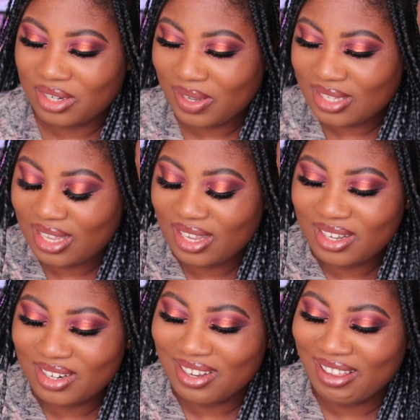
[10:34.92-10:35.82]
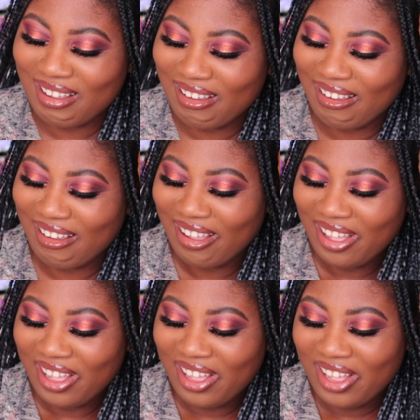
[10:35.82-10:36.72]
do I say it?
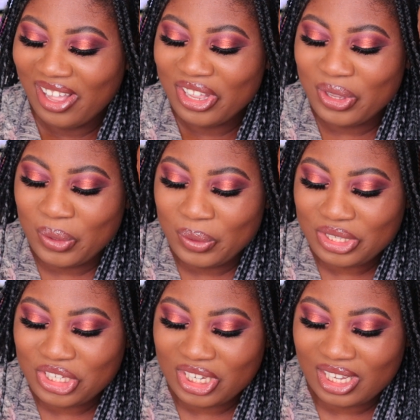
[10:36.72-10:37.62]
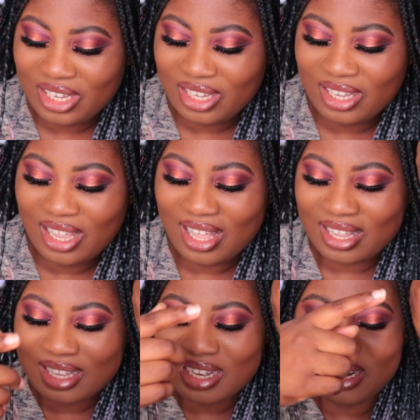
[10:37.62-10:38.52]
Gucci
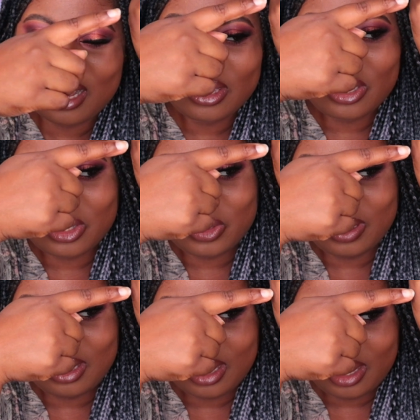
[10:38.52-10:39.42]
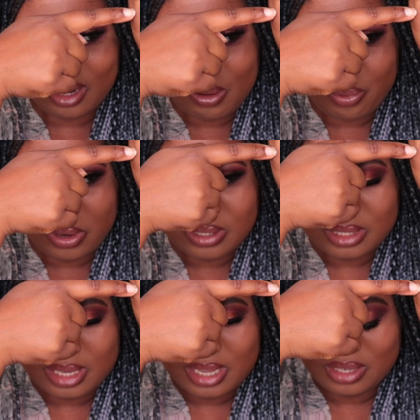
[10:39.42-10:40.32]
Eclat Soleil
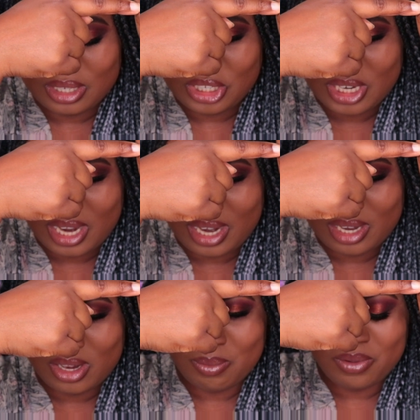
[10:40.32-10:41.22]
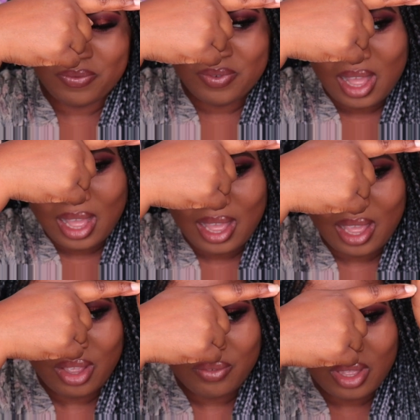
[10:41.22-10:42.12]
bronzer in the shade number
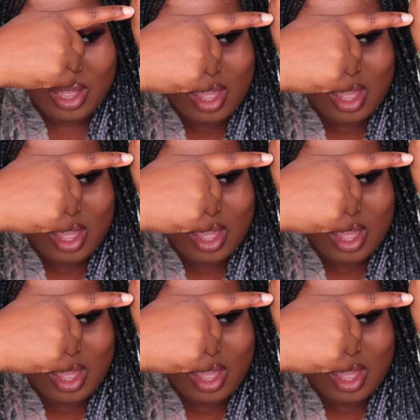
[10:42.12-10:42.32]
5.